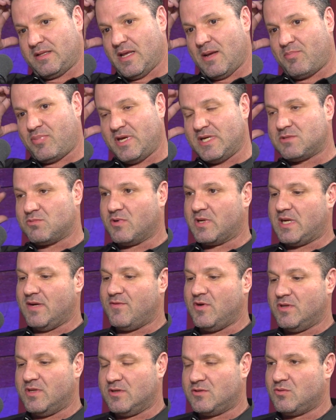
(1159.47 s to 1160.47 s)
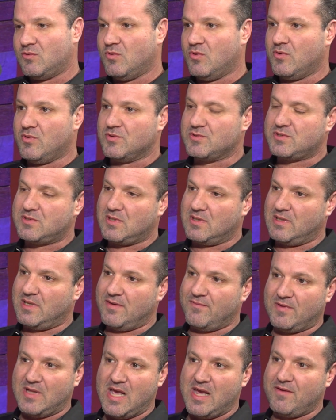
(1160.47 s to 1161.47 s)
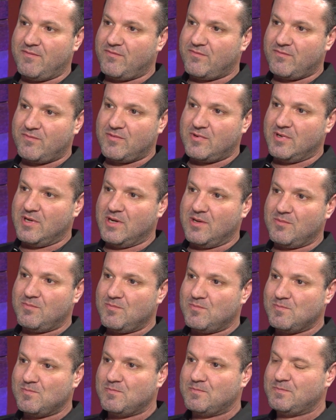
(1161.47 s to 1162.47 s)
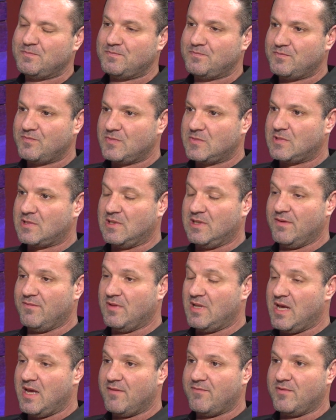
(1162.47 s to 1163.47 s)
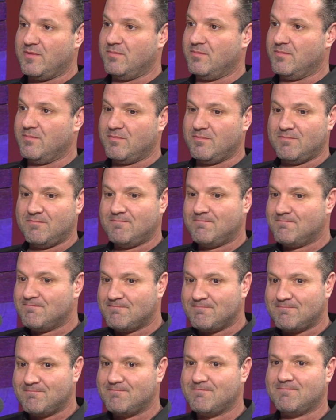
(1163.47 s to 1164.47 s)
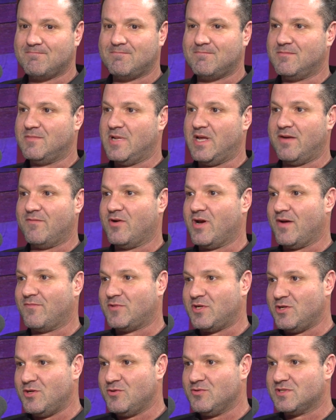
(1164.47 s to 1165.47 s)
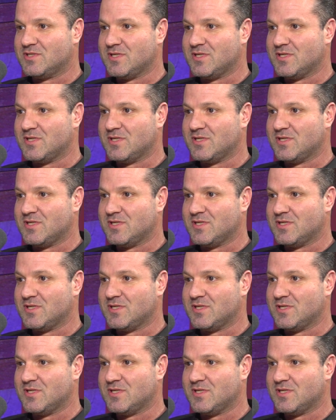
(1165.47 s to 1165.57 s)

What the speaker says: that place will give you the tools to live life, to live life and not ever have to use